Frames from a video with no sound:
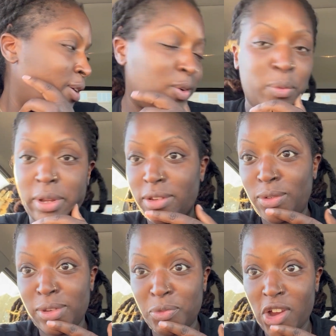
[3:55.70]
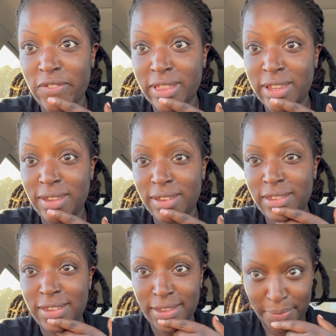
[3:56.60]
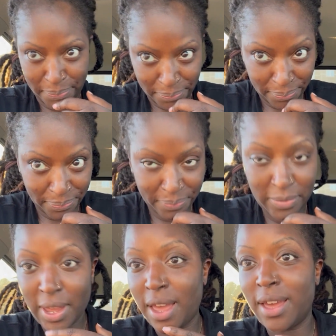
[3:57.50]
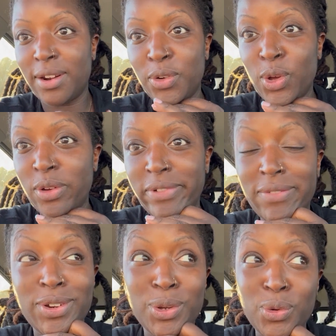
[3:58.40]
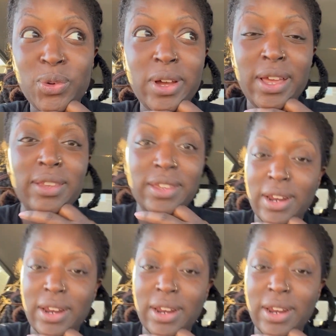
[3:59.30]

we're about to do some driving lessons I don't know if I ever told you guys that